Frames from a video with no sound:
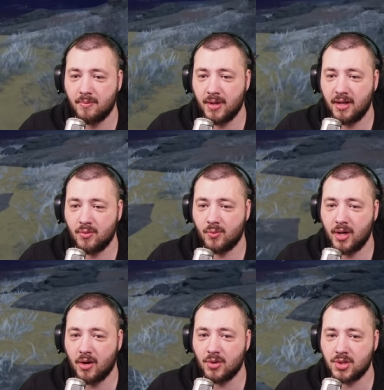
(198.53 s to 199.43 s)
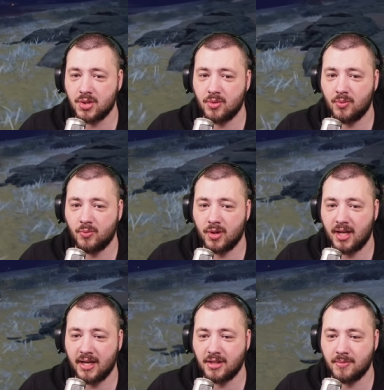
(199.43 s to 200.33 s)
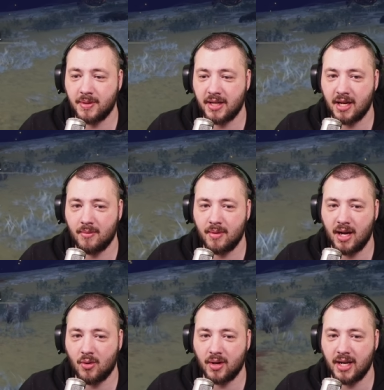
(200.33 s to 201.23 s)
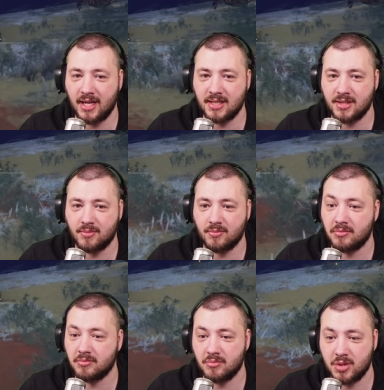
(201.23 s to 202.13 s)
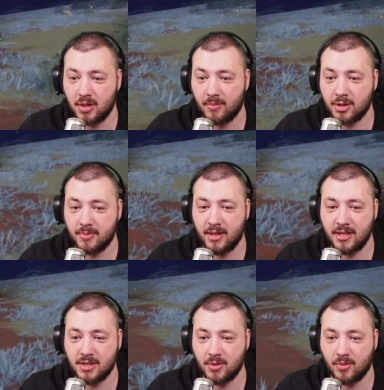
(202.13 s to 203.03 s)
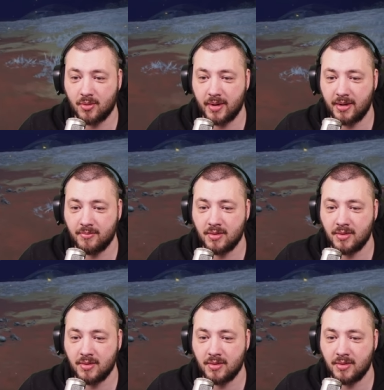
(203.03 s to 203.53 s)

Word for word: But we also would like to pick up our next somber smithing stone already.